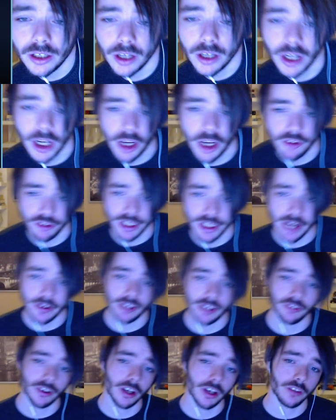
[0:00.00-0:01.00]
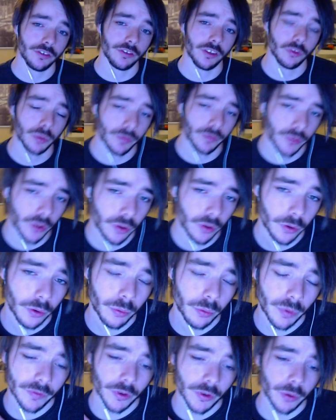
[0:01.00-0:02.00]
generic jerseys with no
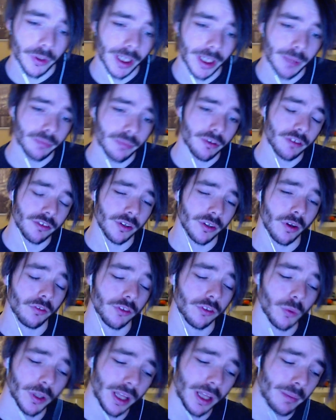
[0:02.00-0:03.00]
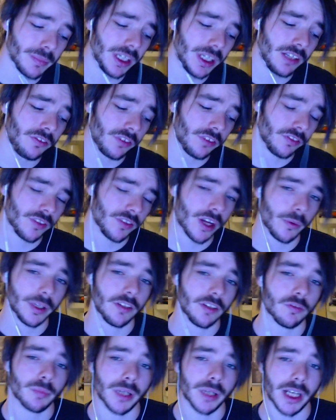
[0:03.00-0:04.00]
name printed on. So what that means is now
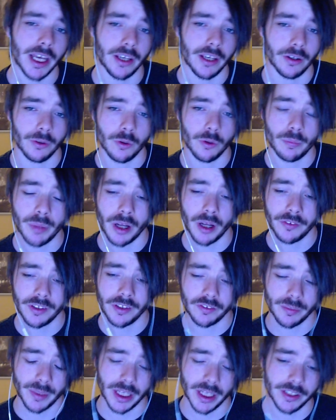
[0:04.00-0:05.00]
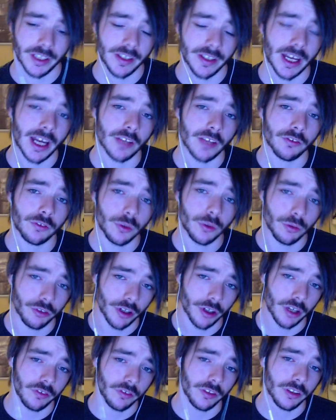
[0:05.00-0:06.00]
each player who participated in that has 2
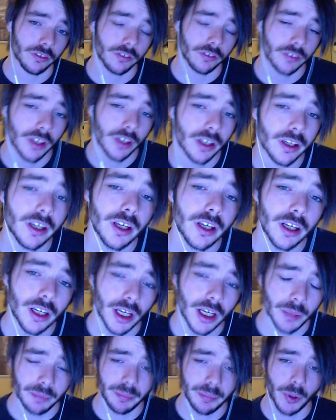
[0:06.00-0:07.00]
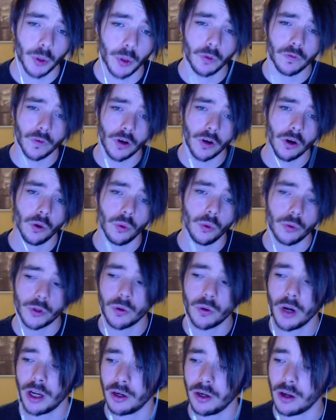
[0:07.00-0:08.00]
jerseys, and both hold
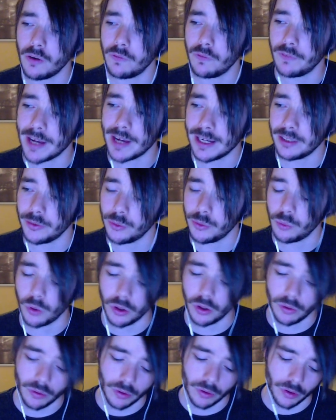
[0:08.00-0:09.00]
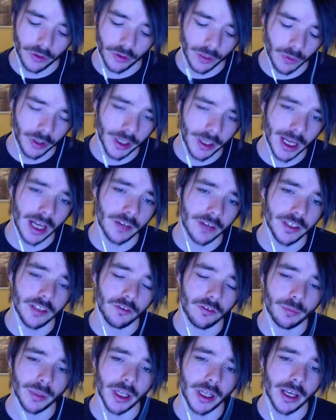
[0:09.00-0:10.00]
quite a lot of value. On the one hand,
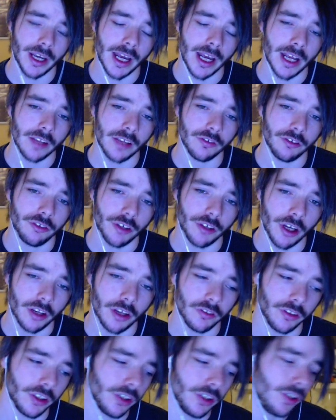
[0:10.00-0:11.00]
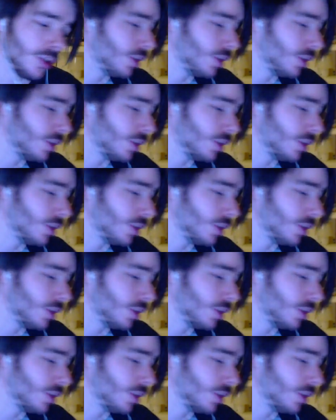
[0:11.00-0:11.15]
each player has a jersey